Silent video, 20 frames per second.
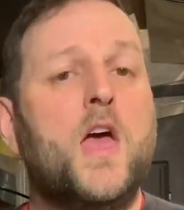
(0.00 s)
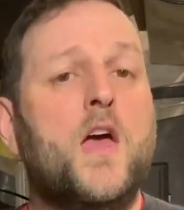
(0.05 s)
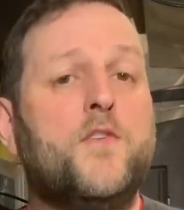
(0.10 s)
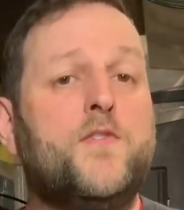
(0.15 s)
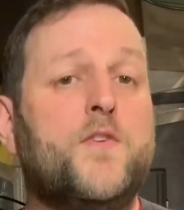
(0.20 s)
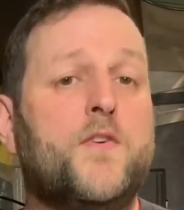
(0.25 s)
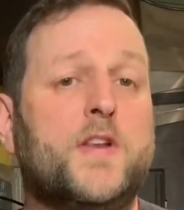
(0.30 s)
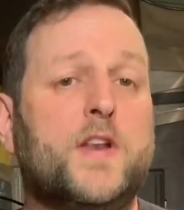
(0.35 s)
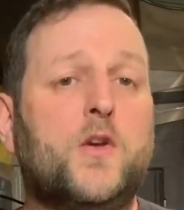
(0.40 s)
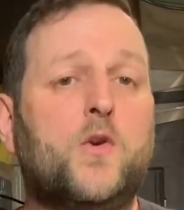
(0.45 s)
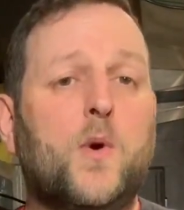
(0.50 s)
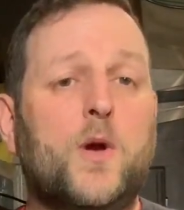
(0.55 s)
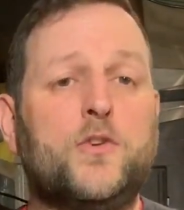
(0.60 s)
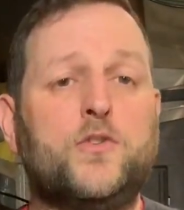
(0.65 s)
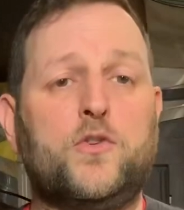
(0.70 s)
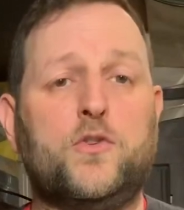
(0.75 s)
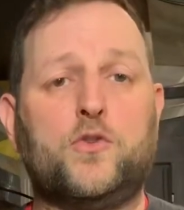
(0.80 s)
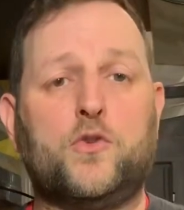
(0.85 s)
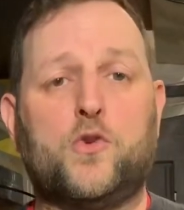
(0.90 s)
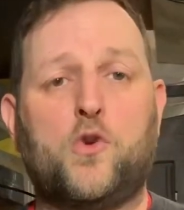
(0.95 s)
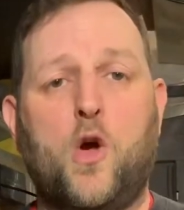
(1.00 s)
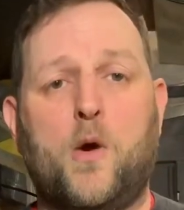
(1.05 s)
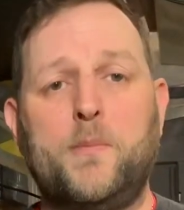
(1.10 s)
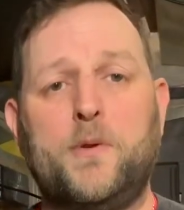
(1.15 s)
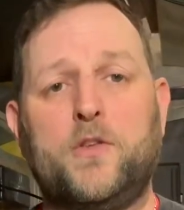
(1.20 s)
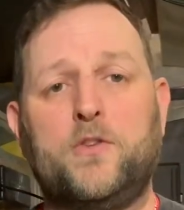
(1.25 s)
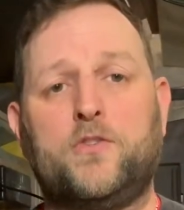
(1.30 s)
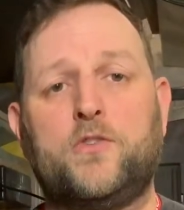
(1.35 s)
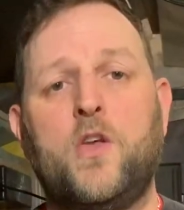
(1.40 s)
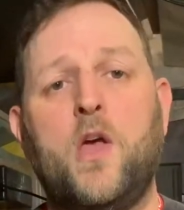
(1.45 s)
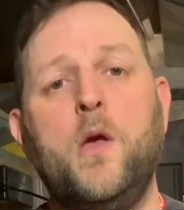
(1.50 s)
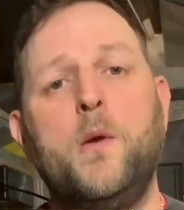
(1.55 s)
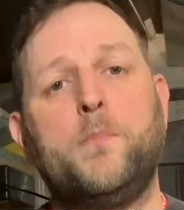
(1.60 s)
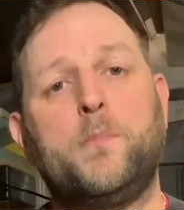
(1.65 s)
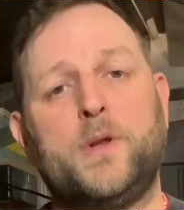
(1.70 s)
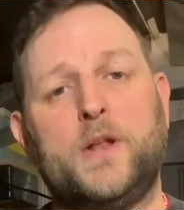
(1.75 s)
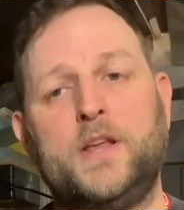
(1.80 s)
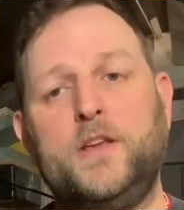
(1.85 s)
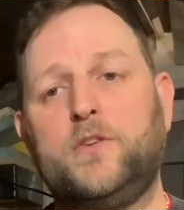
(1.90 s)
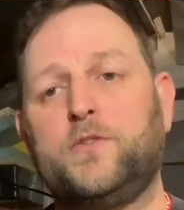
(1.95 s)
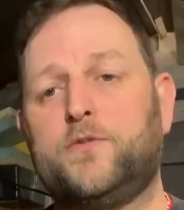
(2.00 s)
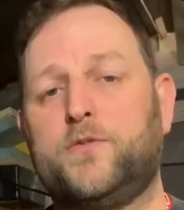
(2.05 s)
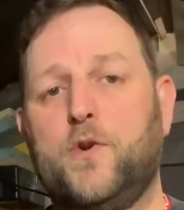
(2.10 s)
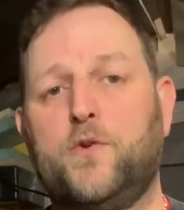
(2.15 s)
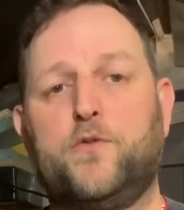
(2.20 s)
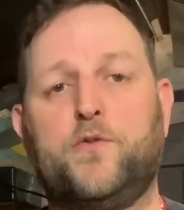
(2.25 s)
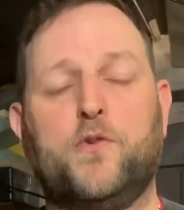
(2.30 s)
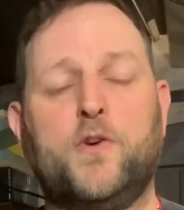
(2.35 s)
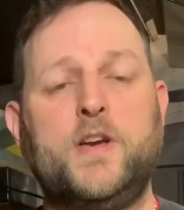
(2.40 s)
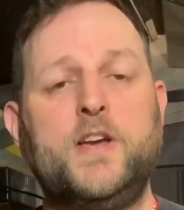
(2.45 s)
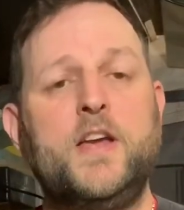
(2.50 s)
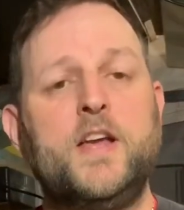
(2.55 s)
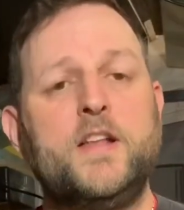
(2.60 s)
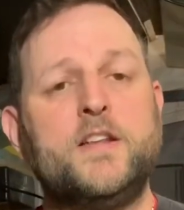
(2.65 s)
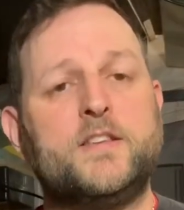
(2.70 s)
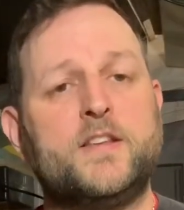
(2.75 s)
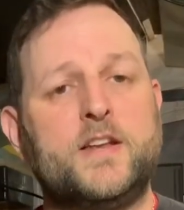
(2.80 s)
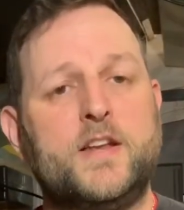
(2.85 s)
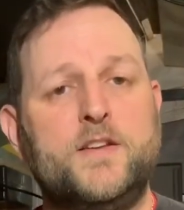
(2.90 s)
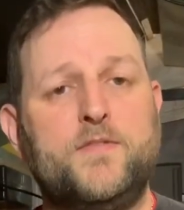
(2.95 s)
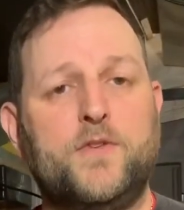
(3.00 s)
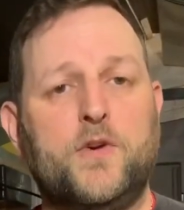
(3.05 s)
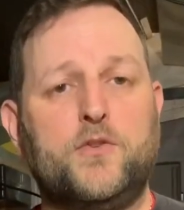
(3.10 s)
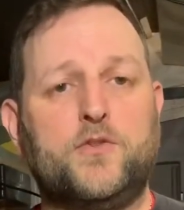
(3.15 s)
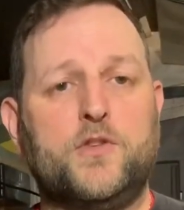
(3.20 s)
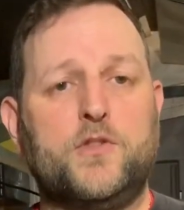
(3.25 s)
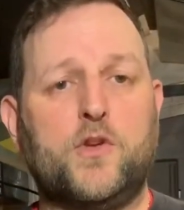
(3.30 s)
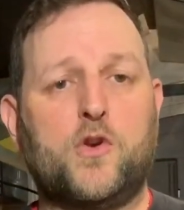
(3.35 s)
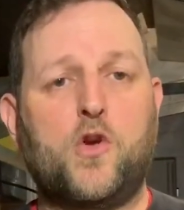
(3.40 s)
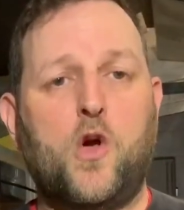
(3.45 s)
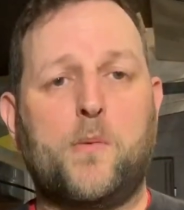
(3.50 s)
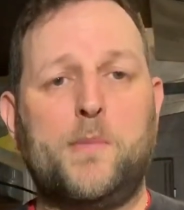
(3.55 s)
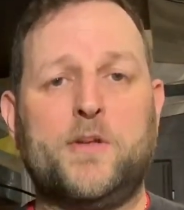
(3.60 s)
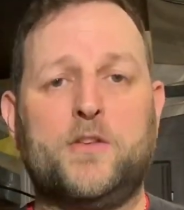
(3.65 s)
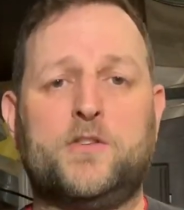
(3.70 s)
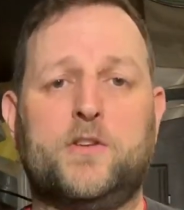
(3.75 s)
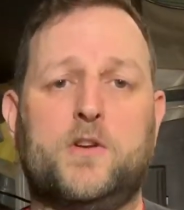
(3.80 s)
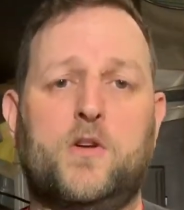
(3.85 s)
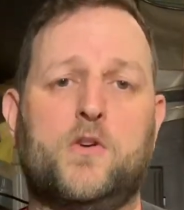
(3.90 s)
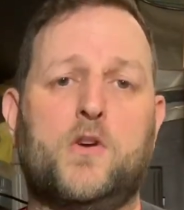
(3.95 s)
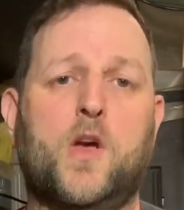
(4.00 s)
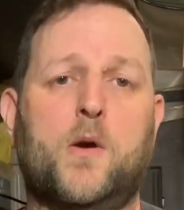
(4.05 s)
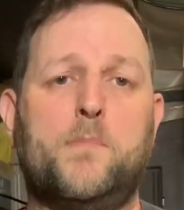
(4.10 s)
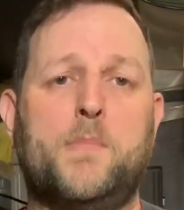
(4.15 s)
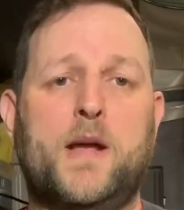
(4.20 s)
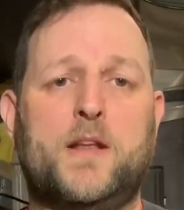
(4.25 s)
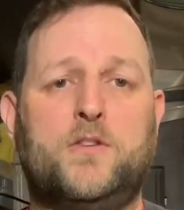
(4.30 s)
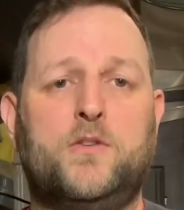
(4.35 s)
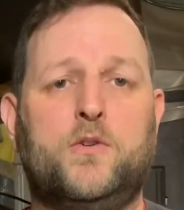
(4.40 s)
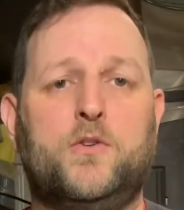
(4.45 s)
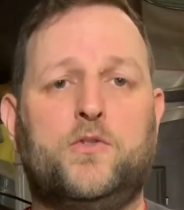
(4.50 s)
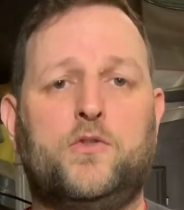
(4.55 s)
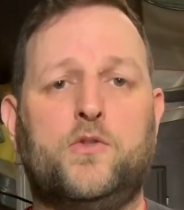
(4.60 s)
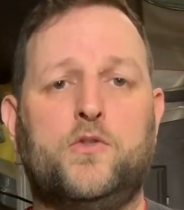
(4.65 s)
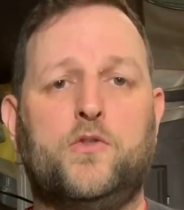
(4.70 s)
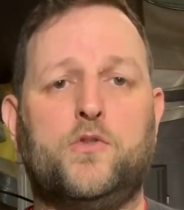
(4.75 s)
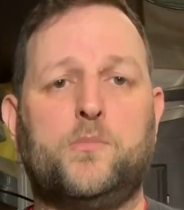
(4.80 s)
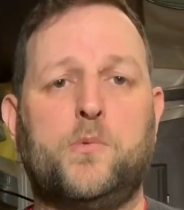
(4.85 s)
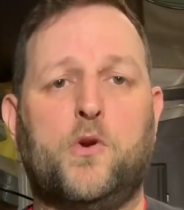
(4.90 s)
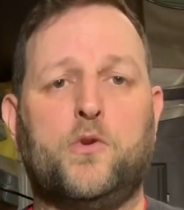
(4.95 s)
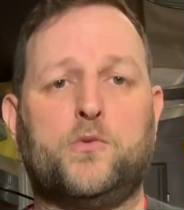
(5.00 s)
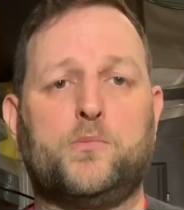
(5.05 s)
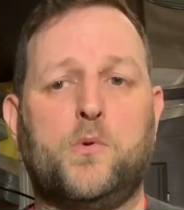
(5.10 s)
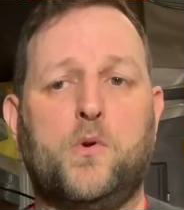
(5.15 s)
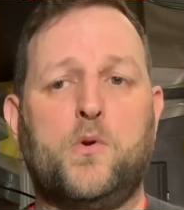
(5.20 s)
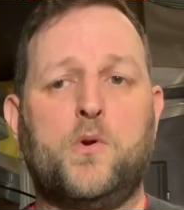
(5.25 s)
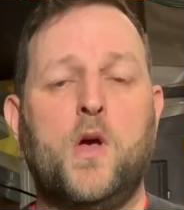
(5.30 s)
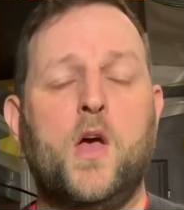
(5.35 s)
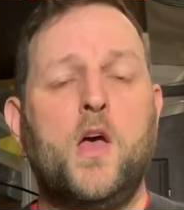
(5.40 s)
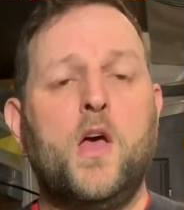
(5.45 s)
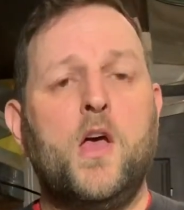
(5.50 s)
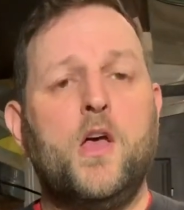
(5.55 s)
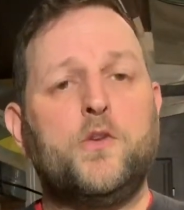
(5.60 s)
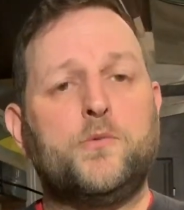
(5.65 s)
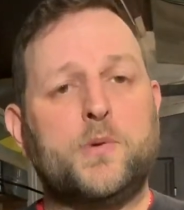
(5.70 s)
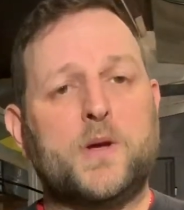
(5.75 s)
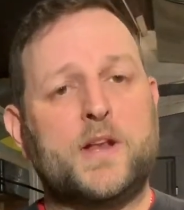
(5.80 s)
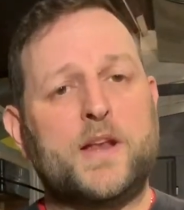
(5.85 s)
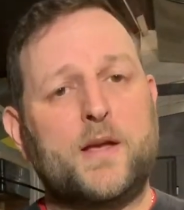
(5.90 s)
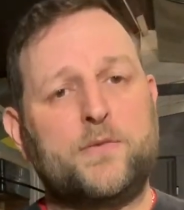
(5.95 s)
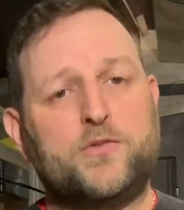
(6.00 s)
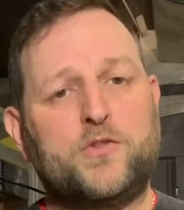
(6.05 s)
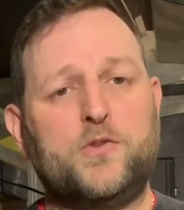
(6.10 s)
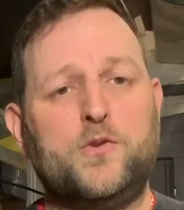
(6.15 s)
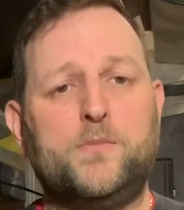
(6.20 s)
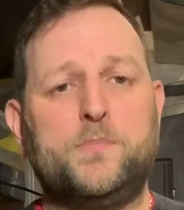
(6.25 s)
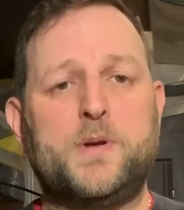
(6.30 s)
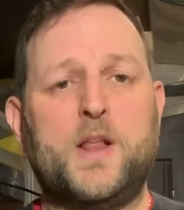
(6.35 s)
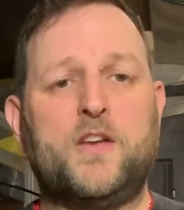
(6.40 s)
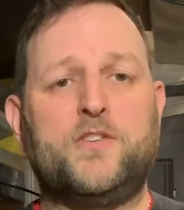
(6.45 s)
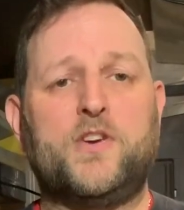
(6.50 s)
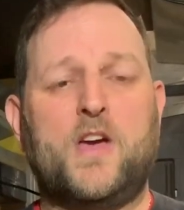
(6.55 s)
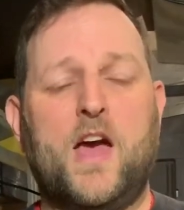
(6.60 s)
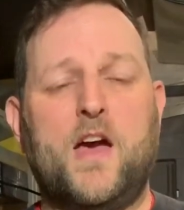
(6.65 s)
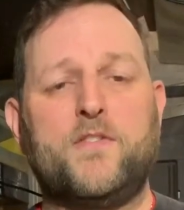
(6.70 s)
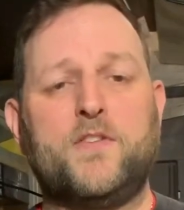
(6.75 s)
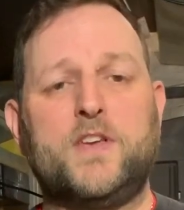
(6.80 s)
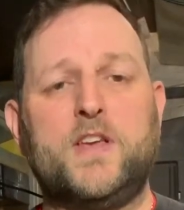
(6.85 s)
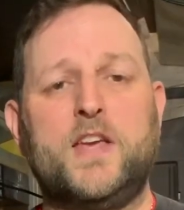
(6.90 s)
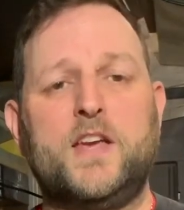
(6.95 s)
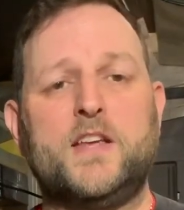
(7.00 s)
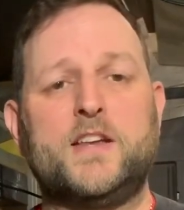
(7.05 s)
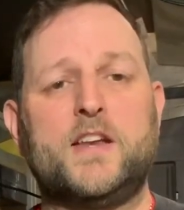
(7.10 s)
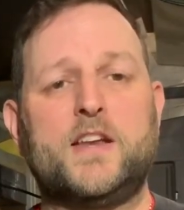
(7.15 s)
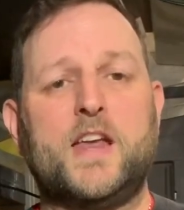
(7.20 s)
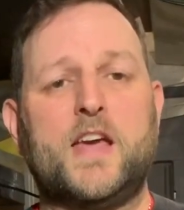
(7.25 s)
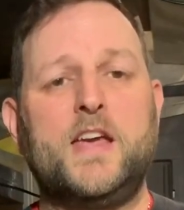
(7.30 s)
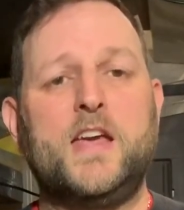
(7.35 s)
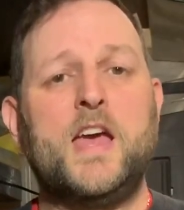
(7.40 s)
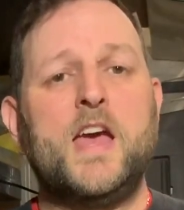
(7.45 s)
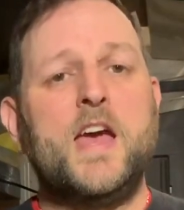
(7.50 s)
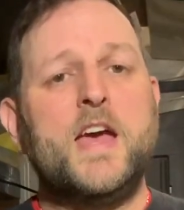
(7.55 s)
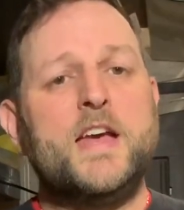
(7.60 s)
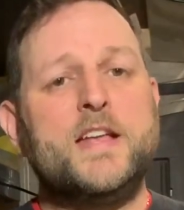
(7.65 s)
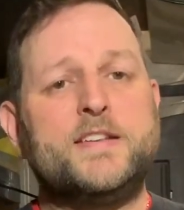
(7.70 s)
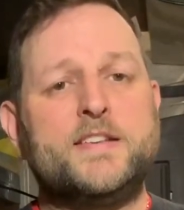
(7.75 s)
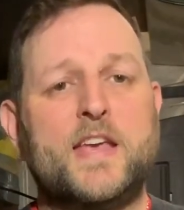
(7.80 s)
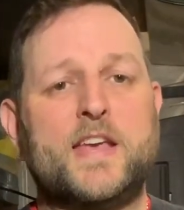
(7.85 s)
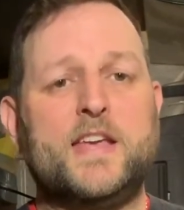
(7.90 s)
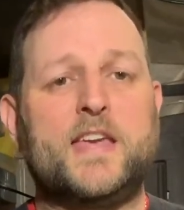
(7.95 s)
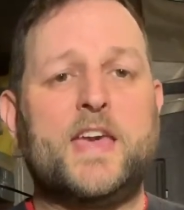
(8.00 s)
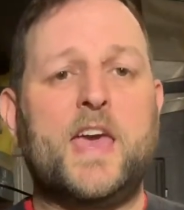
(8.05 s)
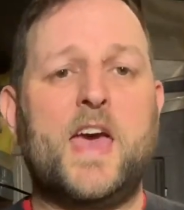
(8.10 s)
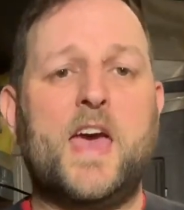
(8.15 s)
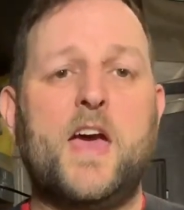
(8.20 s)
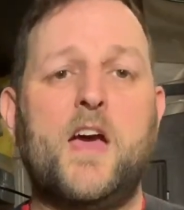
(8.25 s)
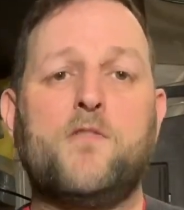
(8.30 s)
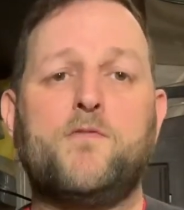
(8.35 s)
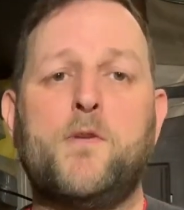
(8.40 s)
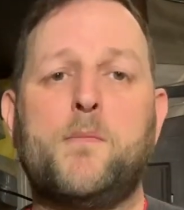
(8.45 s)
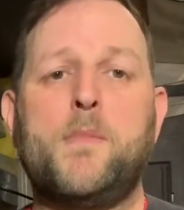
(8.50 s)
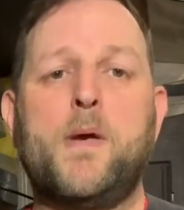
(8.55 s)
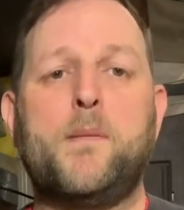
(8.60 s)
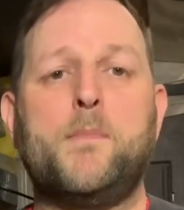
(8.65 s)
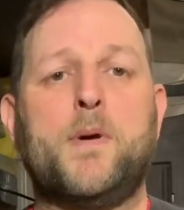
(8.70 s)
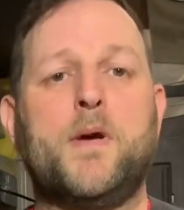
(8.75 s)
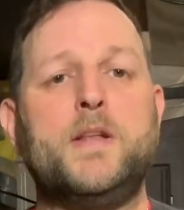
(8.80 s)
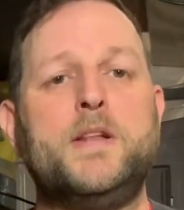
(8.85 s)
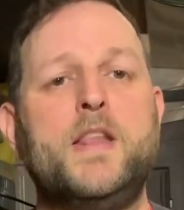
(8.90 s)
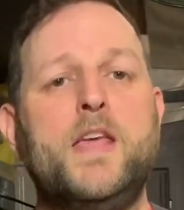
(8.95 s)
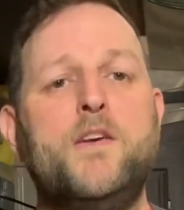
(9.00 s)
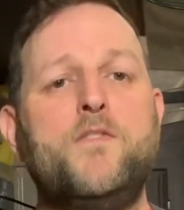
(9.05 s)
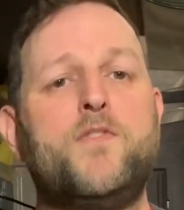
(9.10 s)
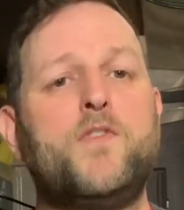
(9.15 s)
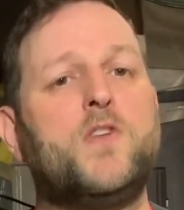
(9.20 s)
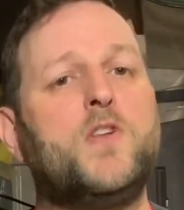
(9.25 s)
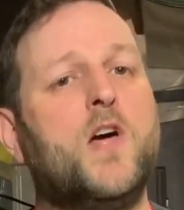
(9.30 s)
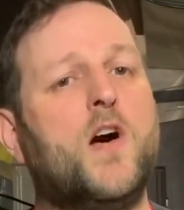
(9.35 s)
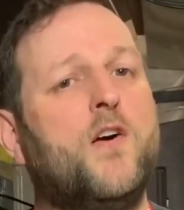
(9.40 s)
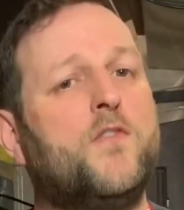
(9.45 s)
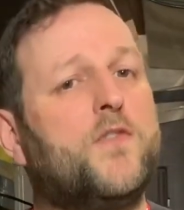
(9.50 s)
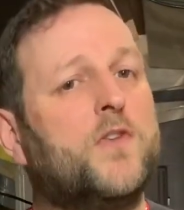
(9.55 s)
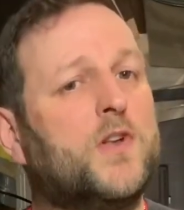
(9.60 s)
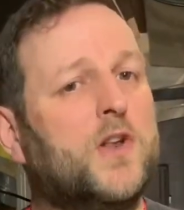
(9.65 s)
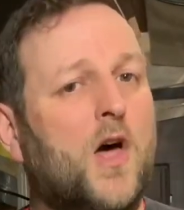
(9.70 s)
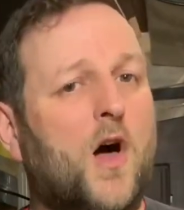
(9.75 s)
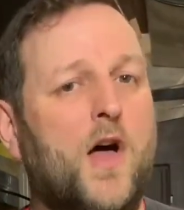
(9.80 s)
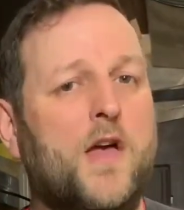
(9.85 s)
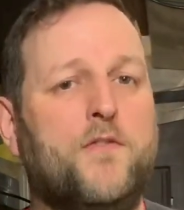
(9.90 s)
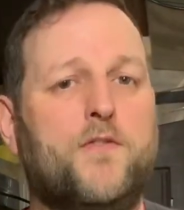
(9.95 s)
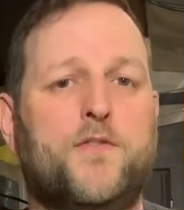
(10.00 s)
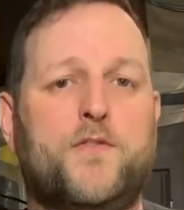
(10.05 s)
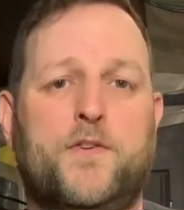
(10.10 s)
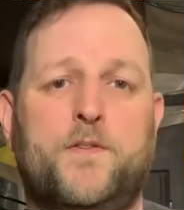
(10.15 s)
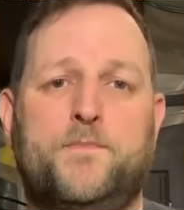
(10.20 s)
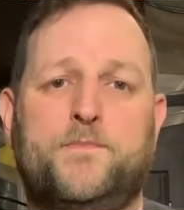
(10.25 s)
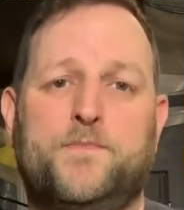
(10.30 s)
If you have any questions or comments, please feel free to leave those in the comments, and I'll come back to you as soon as possible. It's been an absolute pleasure having you here today. Take care, and remember, live, love, life.